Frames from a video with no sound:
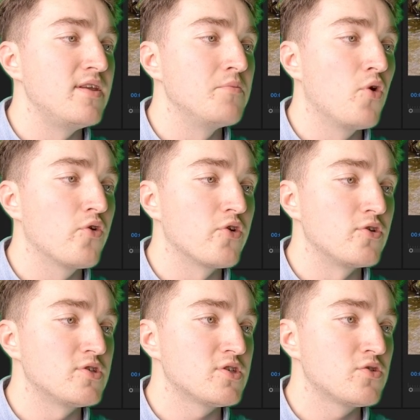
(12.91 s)
the
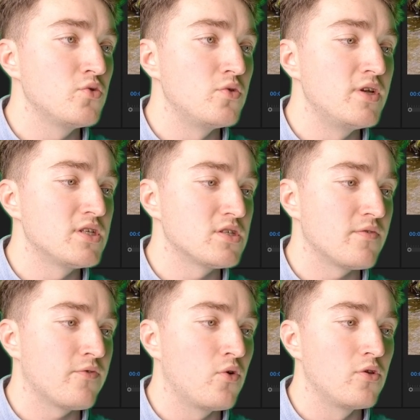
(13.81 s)
MOGRTs to this
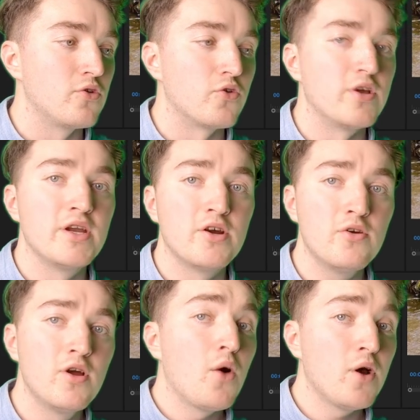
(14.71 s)
folder
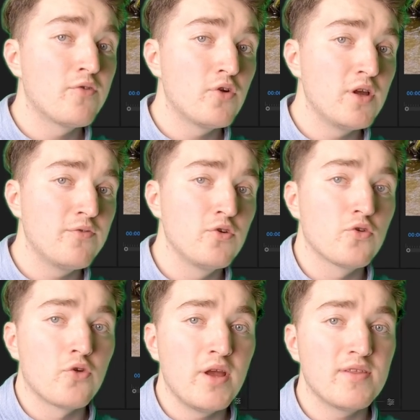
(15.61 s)
here. However, if
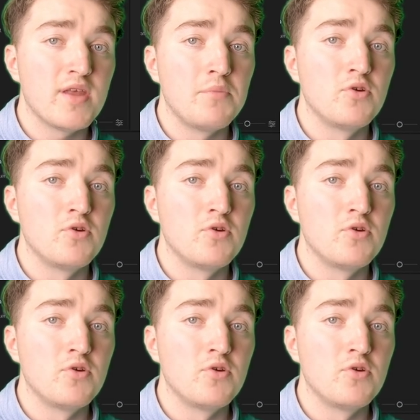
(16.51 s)
you create them